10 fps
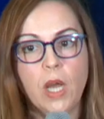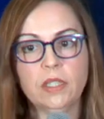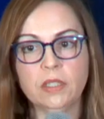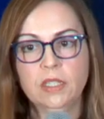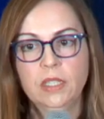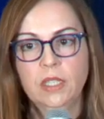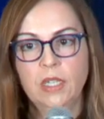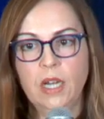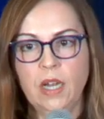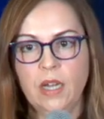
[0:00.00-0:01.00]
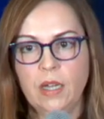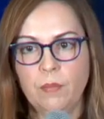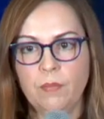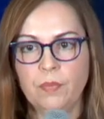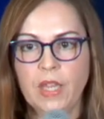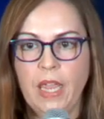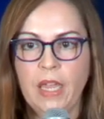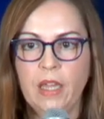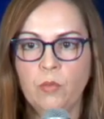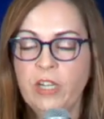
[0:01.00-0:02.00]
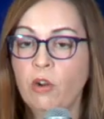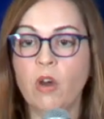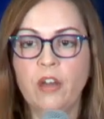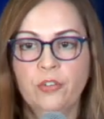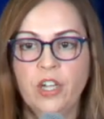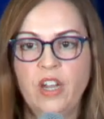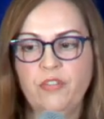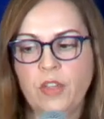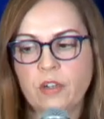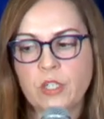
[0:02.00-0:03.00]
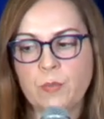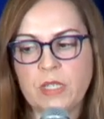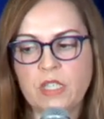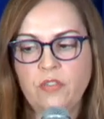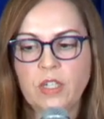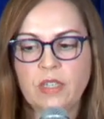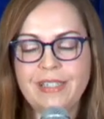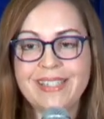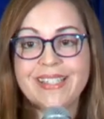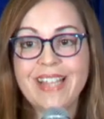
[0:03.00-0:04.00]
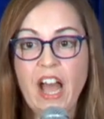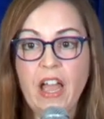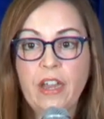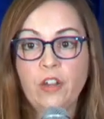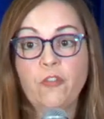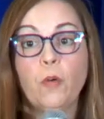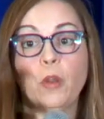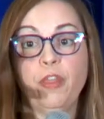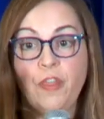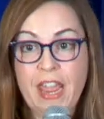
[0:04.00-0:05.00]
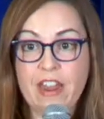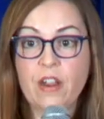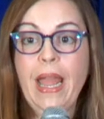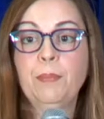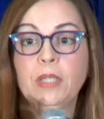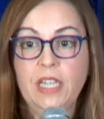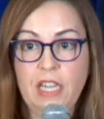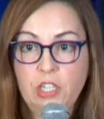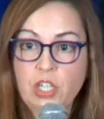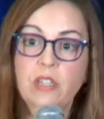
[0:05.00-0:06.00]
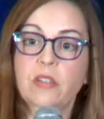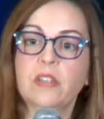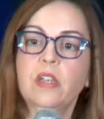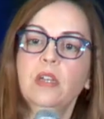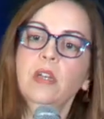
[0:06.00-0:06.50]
one. Um, and we don't offer enough that are specifically designed for their applications.